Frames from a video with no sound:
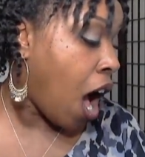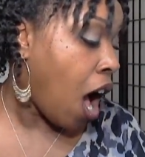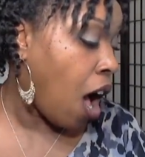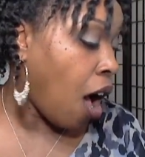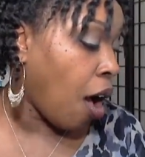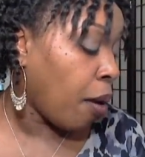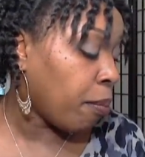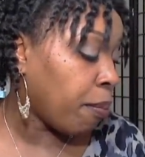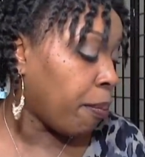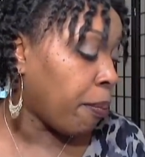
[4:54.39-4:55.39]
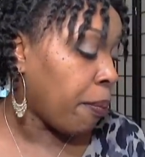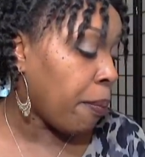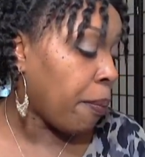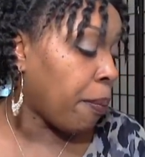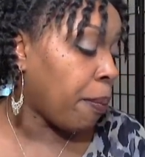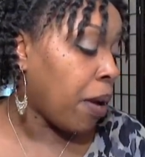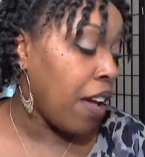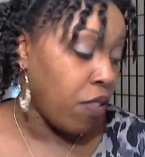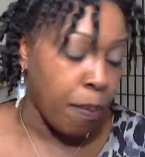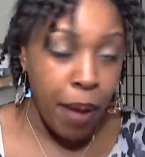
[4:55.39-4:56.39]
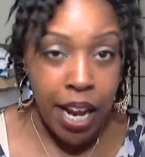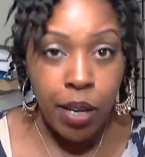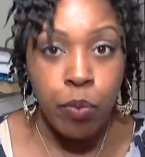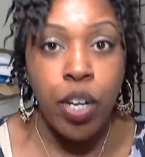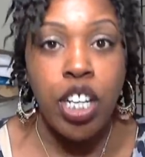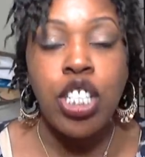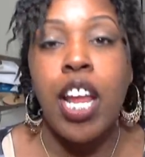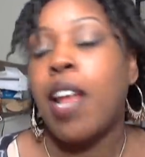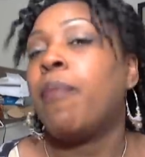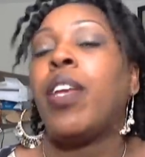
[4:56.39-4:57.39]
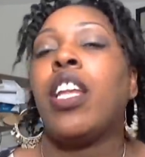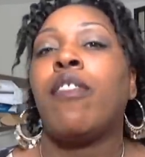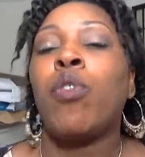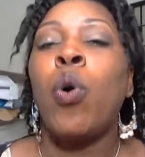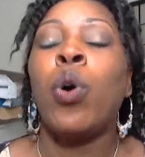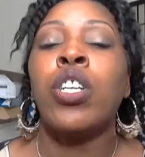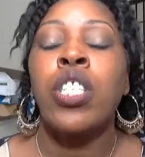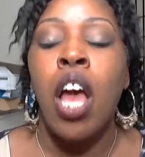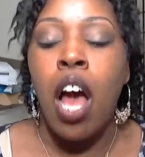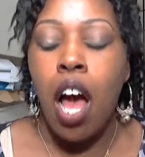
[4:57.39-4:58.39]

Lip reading: The bantamweight champion, of course.